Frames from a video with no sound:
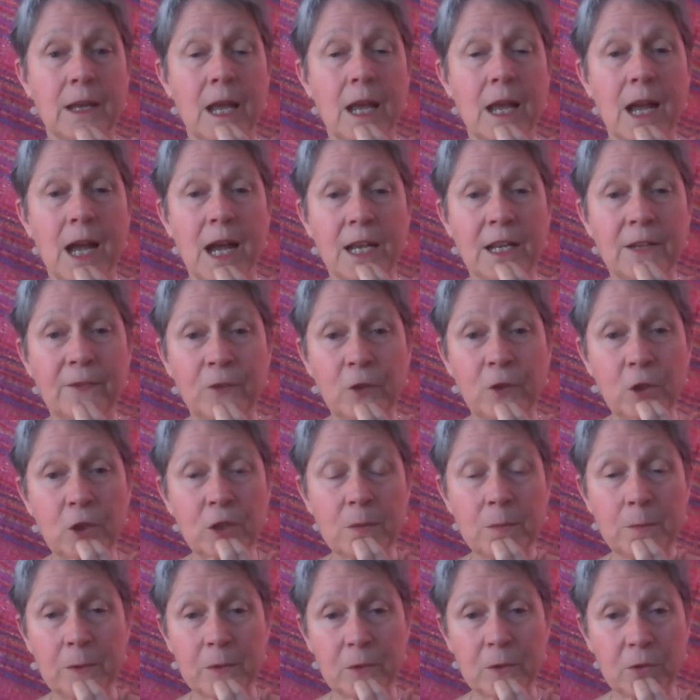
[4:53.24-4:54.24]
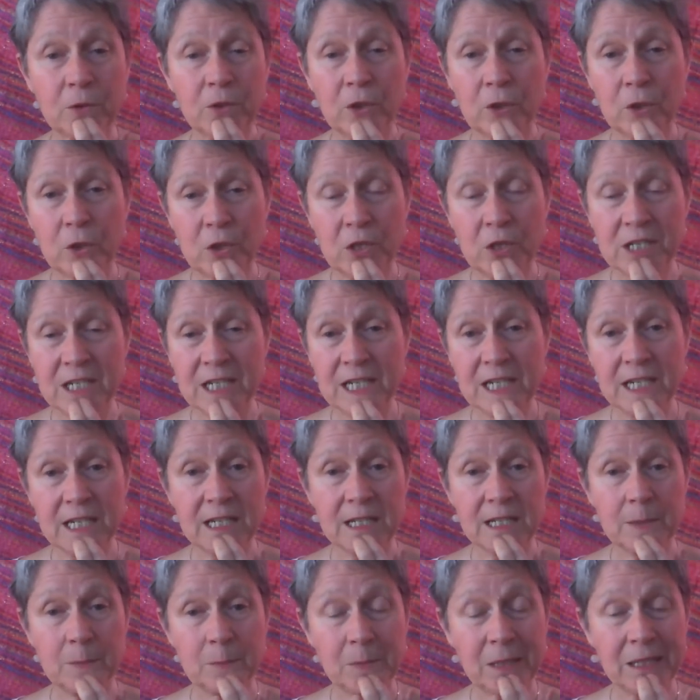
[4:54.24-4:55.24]
And if you can build
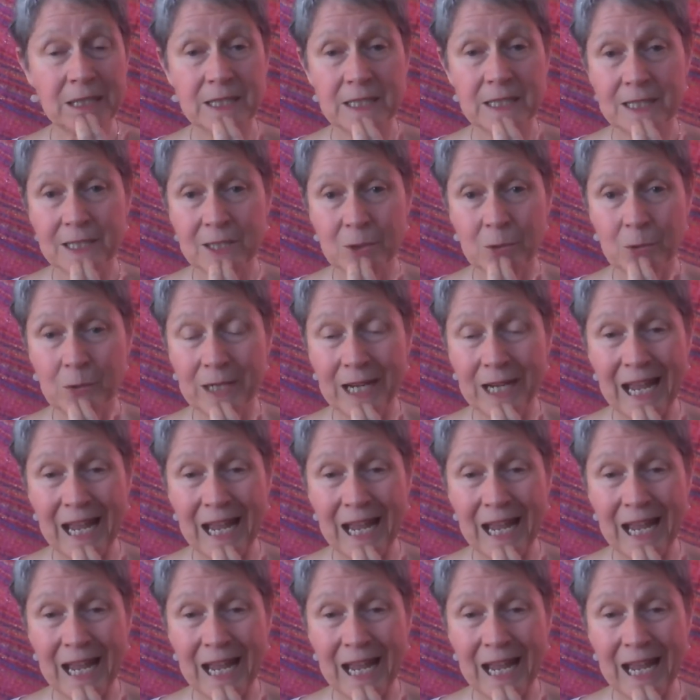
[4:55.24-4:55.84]
30 minutes to an